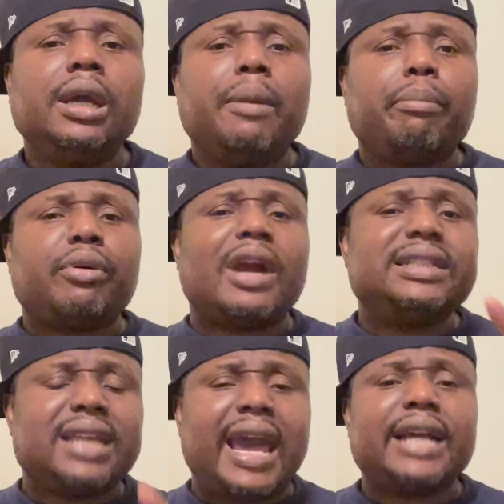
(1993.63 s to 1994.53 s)

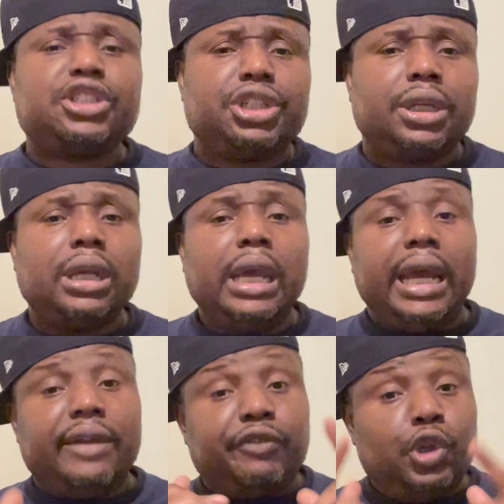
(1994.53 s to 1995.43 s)
price action.
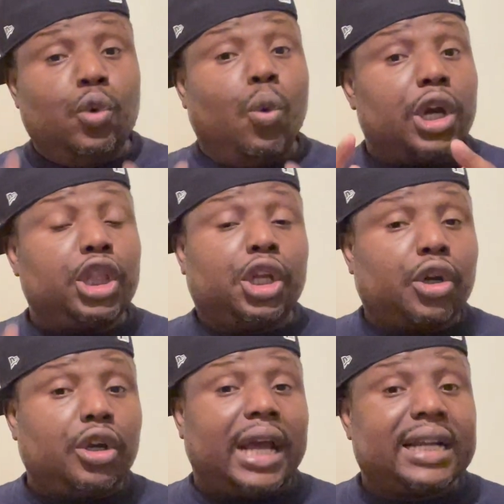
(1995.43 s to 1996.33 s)
And if you want to
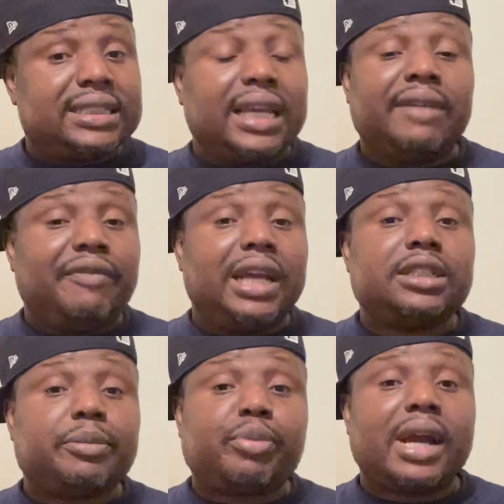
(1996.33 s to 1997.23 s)
learn how to take
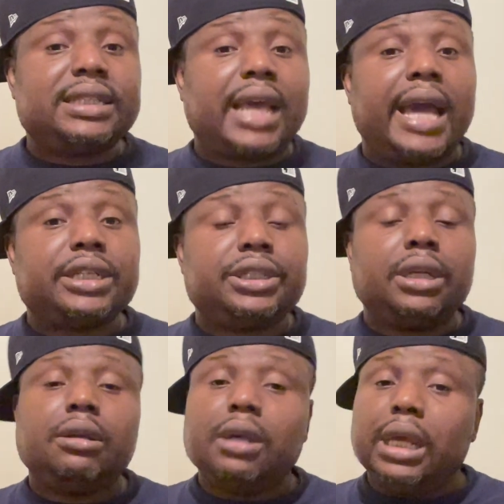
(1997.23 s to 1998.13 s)
advantage of price
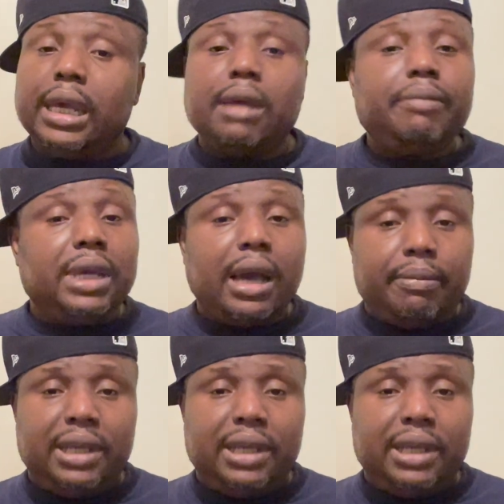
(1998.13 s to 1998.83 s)
action, hit me up.